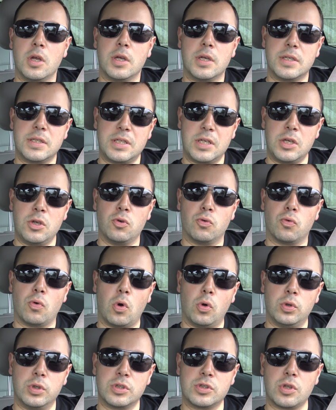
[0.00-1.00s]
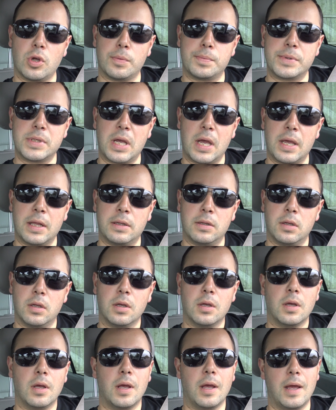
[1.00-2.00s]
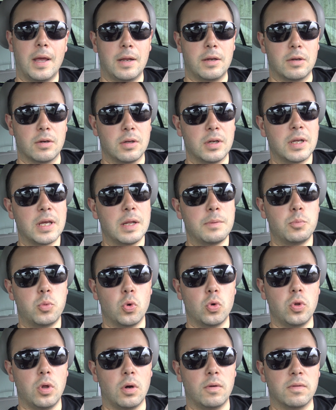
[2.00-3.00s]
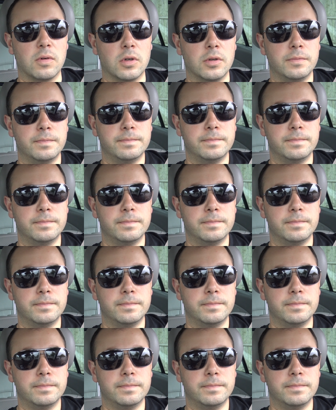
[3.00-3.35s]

see you roll the stop sign, and you're gonna get pulled over.